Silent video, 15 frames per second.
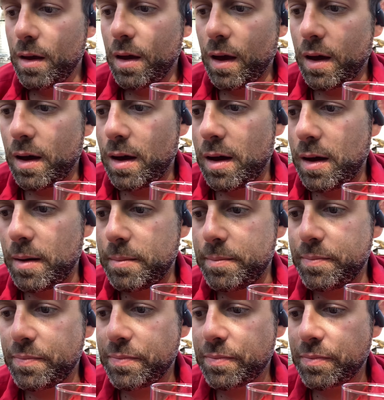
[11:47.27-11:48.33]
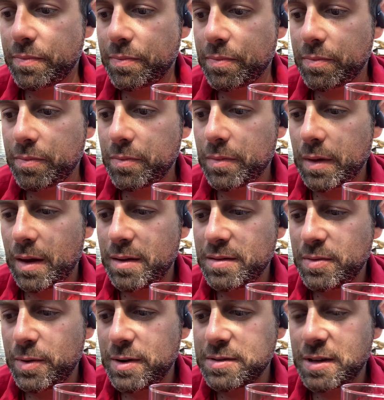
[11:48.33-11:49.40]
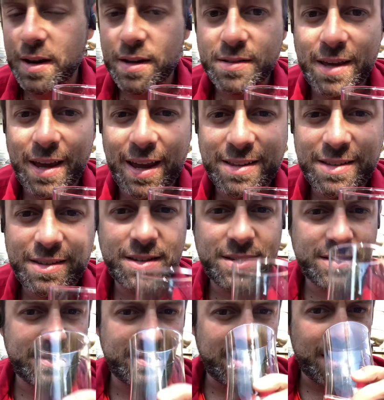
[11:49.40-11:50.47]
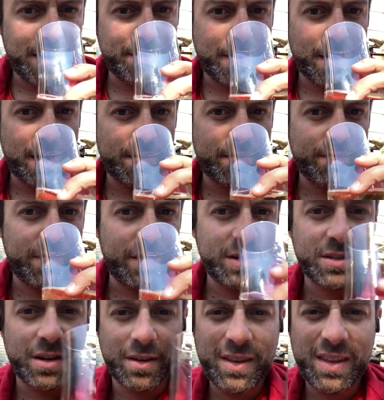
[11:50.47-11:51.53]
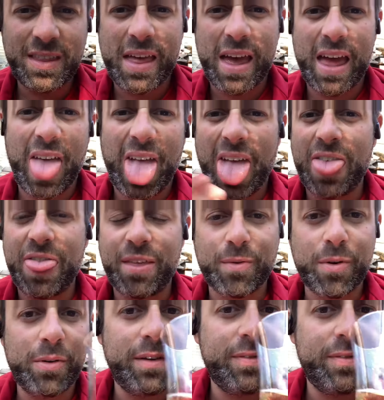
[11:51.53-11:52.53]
Um, so what else can I say? It's it's not a bad finish other than that throaty